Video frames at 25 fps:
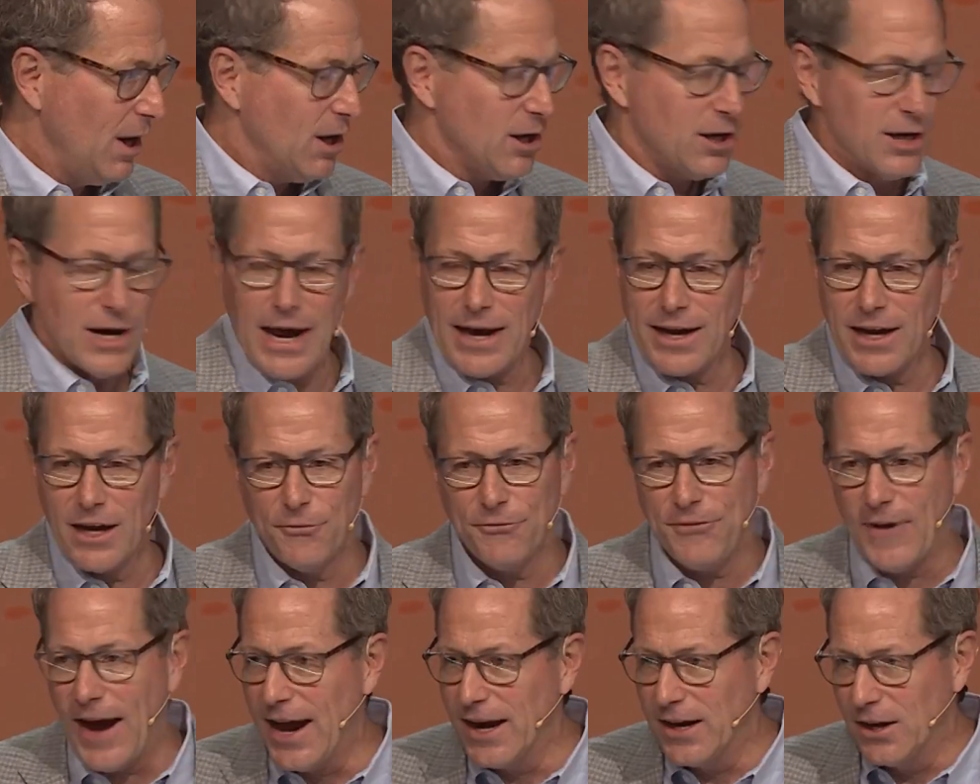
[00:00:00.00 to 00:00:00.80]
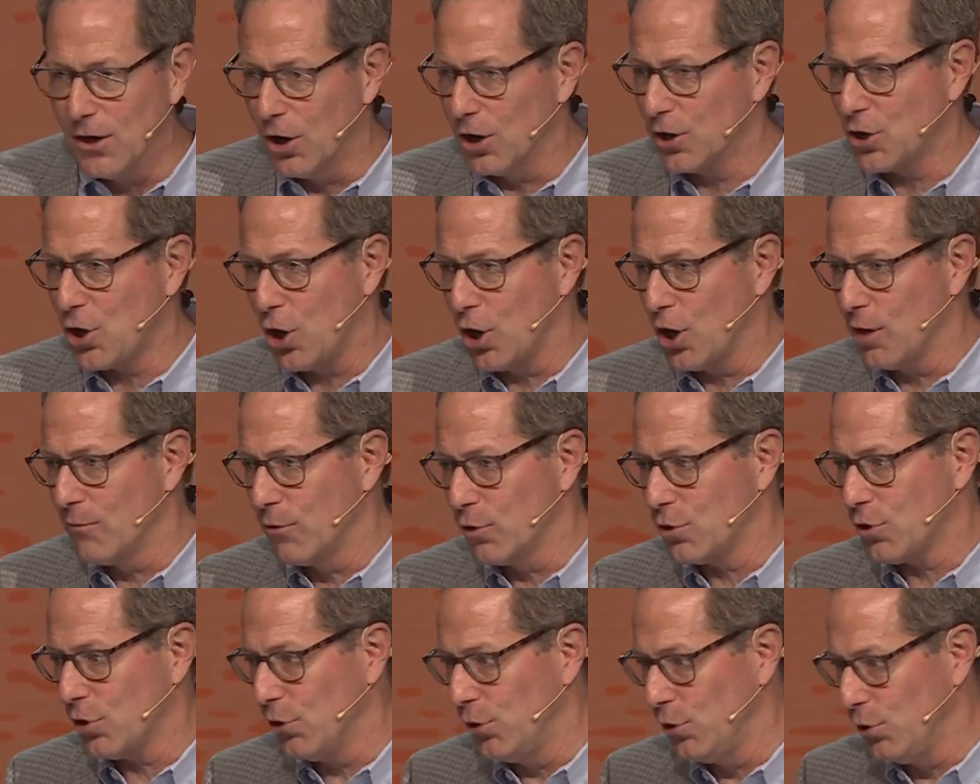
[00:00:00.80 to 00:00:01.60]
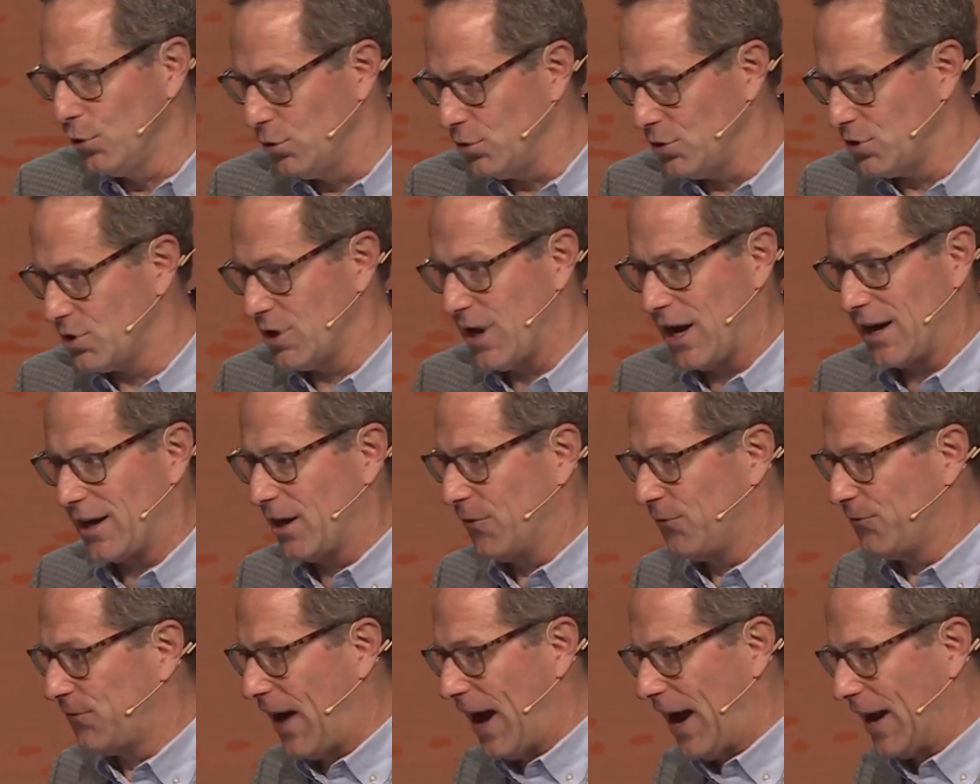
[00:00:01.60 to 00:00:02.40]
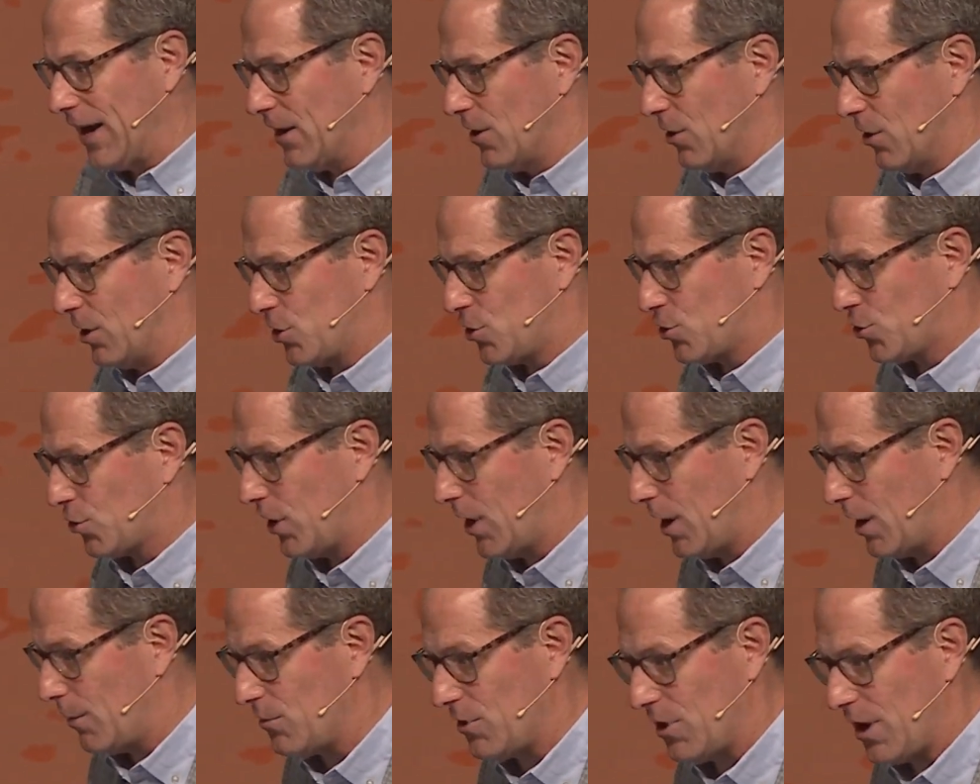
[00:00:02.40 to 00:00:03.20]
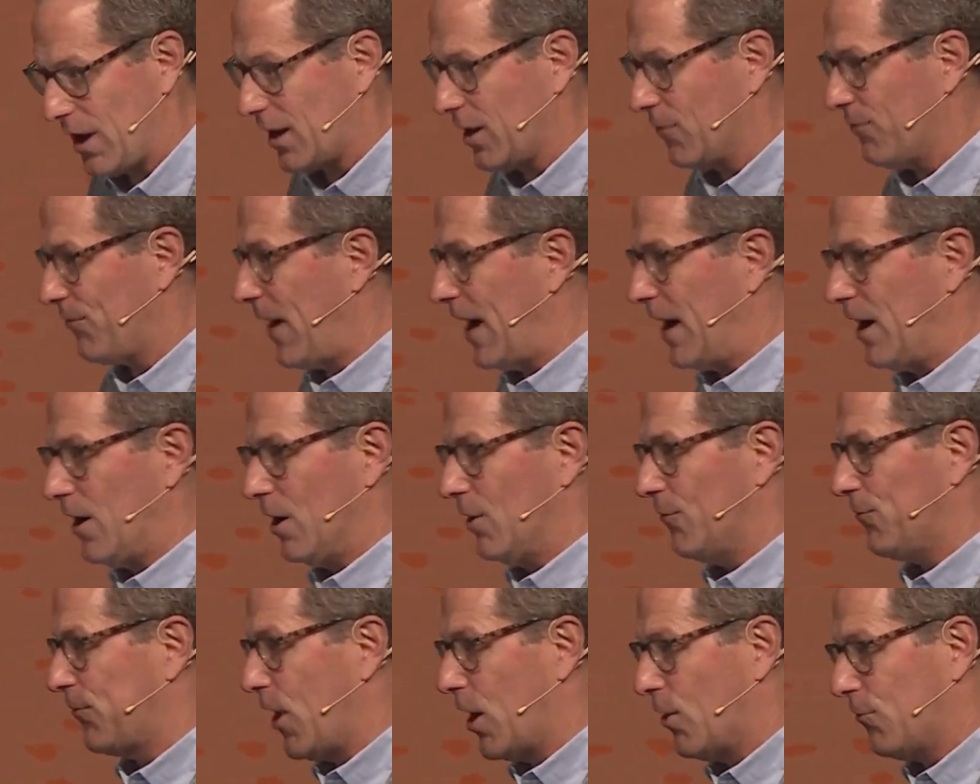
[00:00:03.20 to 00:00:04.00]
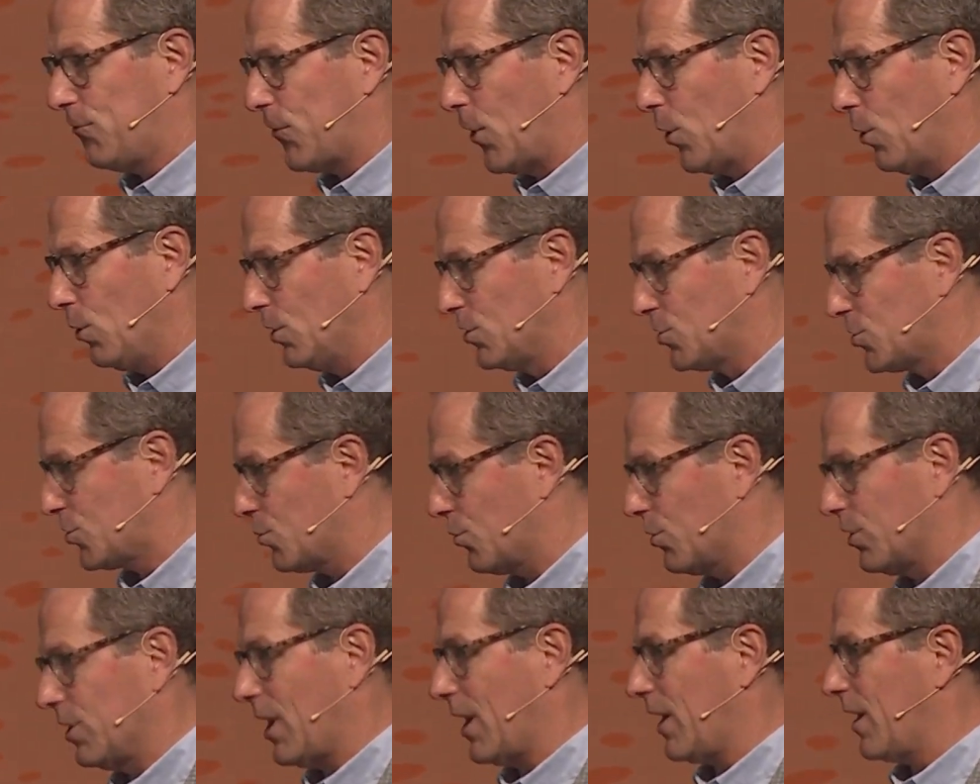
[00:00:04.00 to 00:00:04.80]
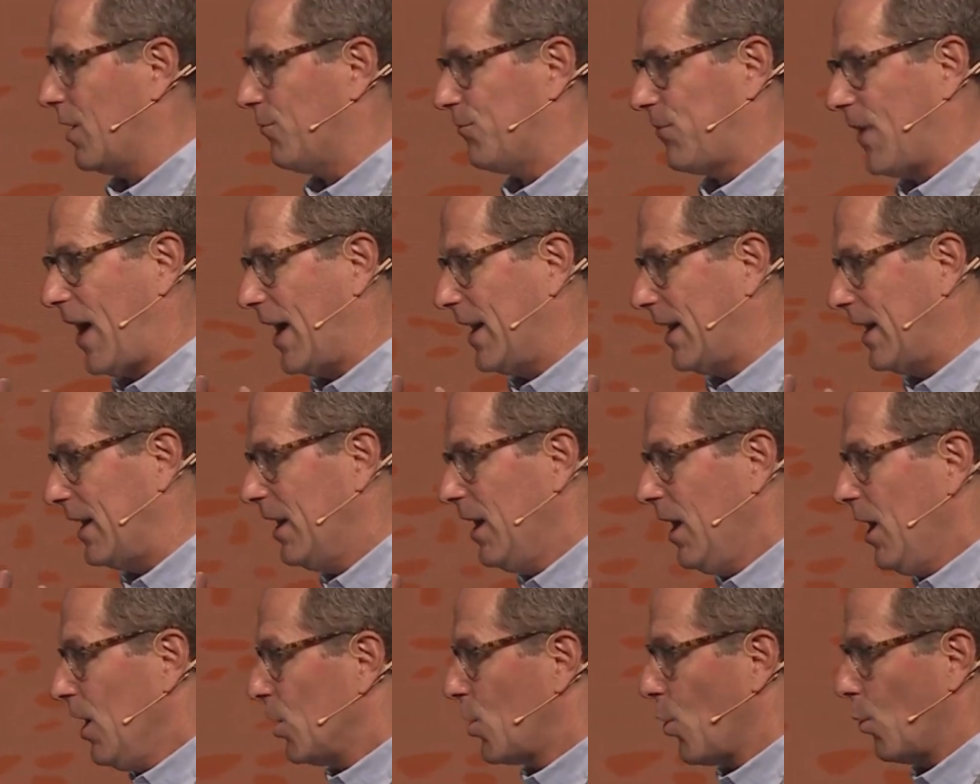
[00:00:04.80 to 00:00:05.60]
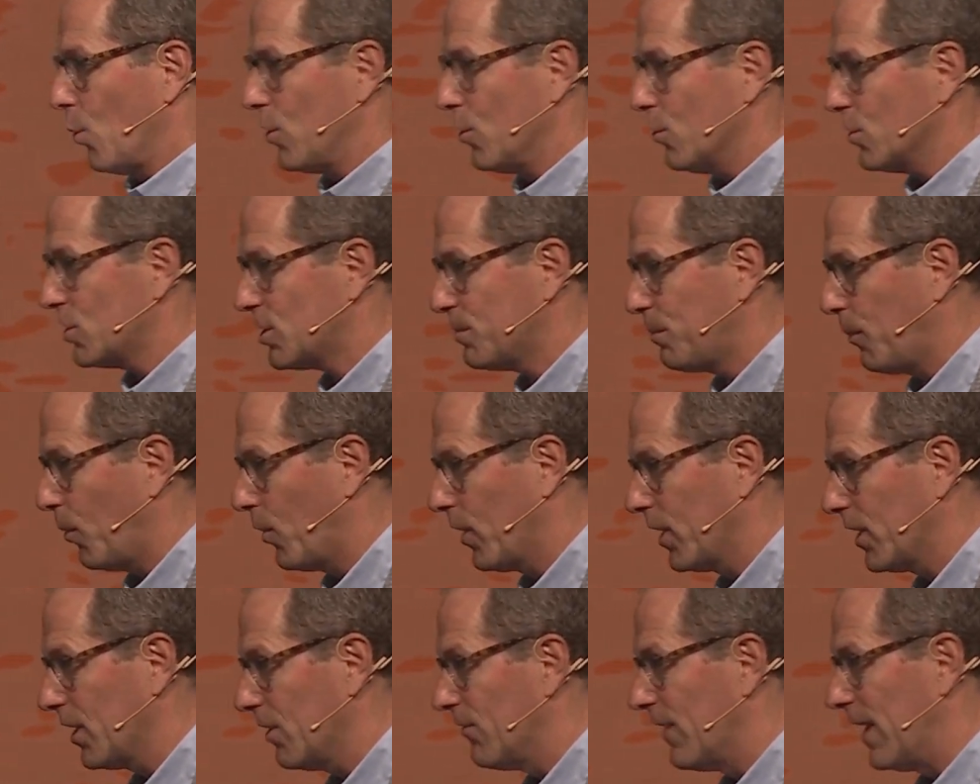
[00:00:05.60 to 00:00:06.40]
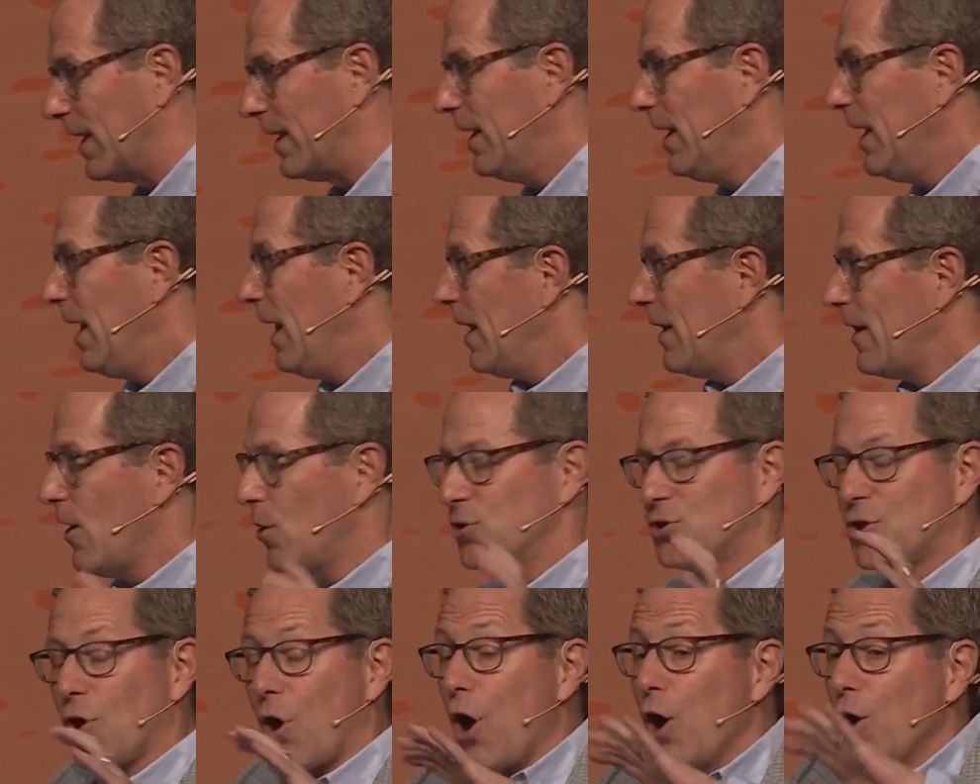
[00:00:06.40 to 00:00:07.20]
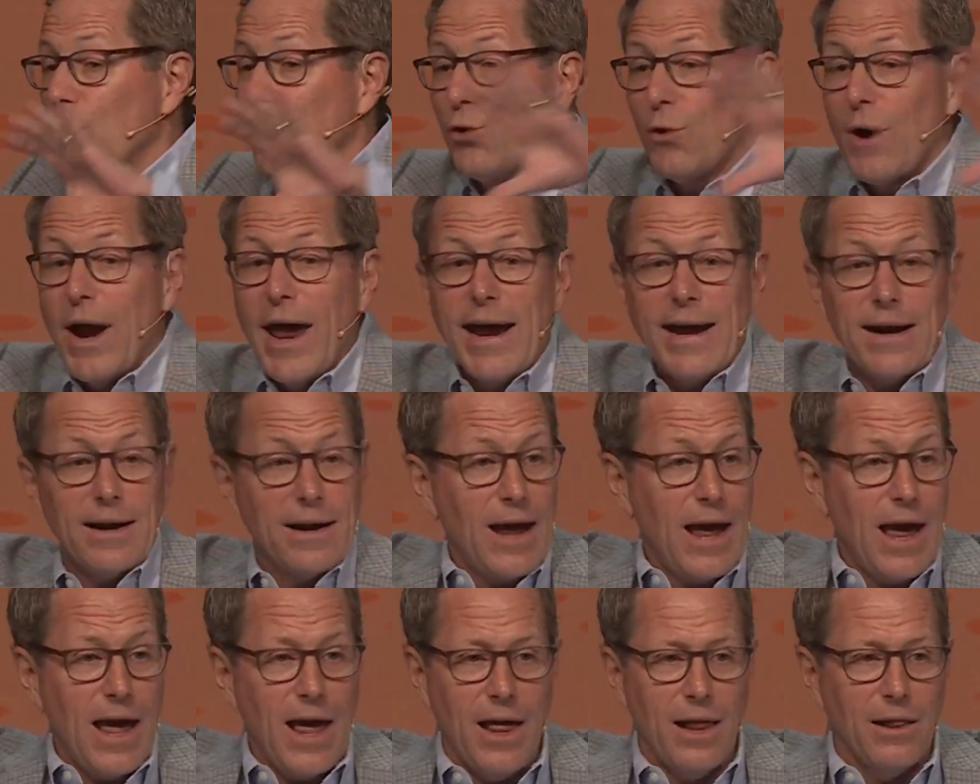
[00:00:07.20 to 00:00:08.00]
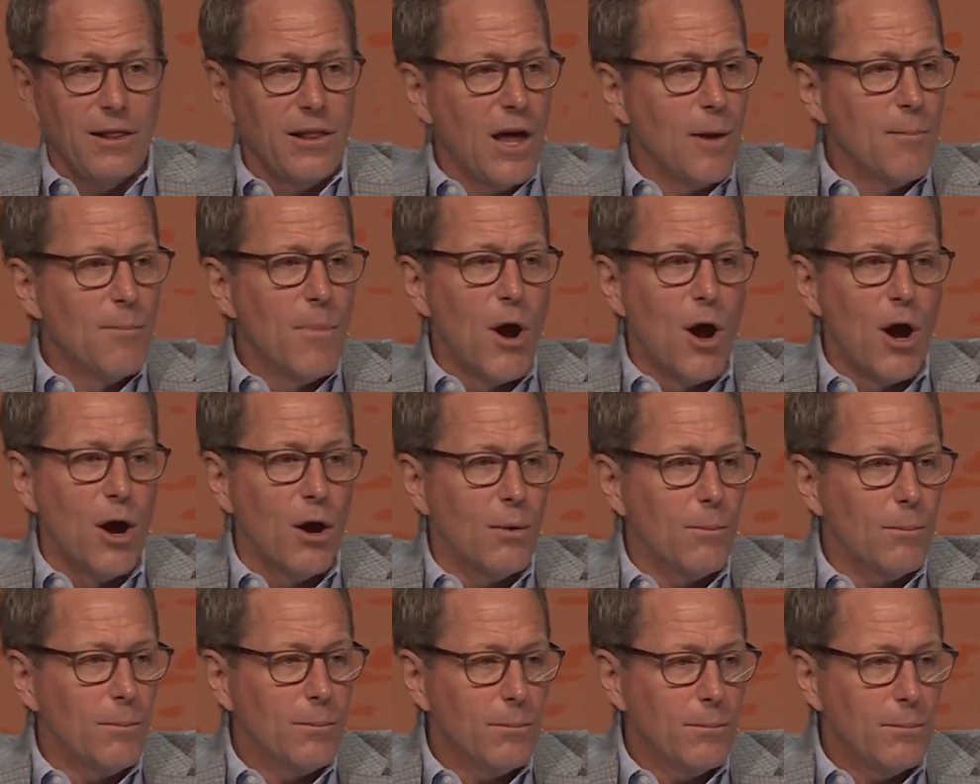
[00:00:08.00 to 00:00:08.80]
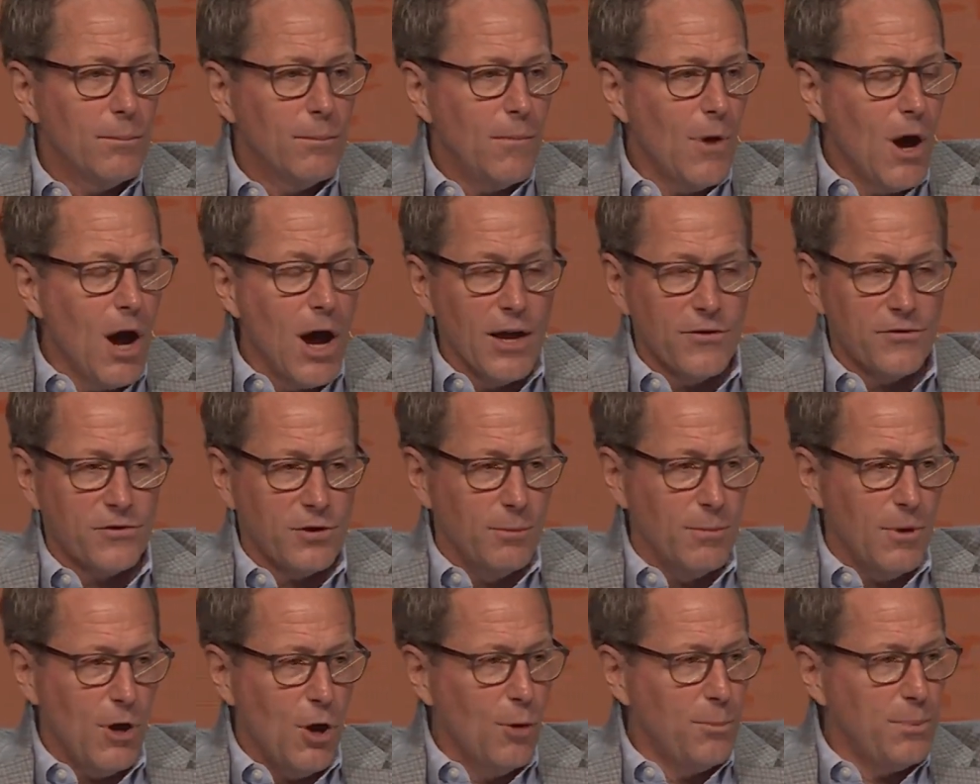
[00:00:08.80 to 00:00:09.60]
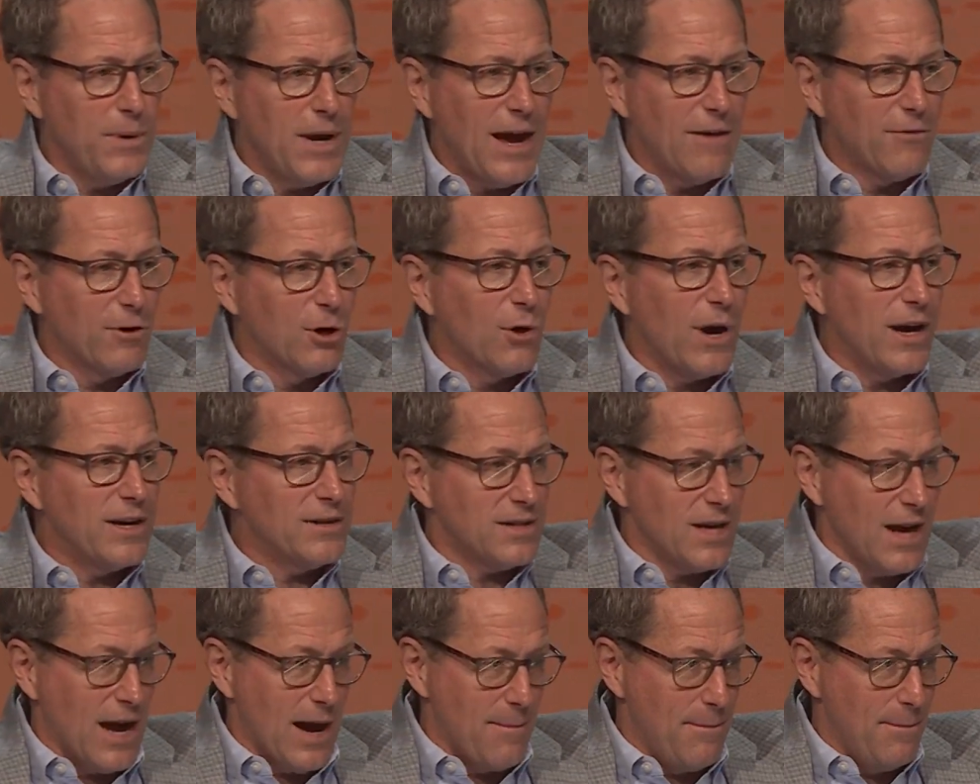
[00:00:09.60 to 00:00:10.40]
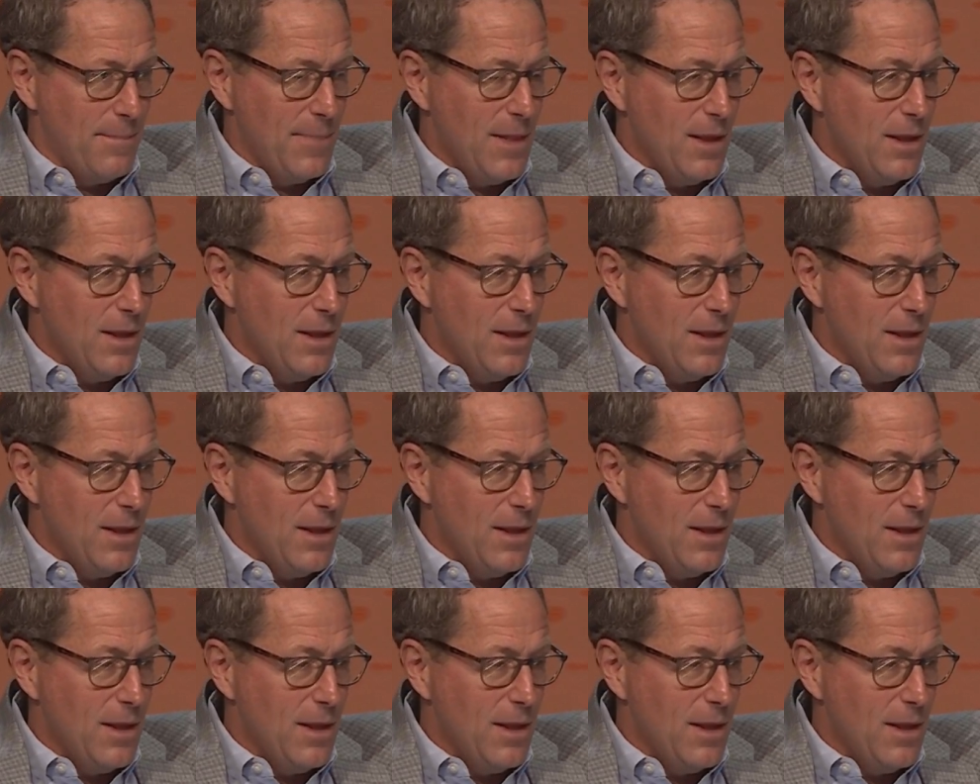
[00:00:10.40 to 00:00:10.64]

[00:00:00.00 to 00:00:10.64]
You're not going to find it on Carnival Cruise. You're not going to find it on a trip. You're not going to find it on a fall foliage tour. You're not going to find it going to a sporting event. Those are all great. Love them all. Awesome. Hope you have a great time.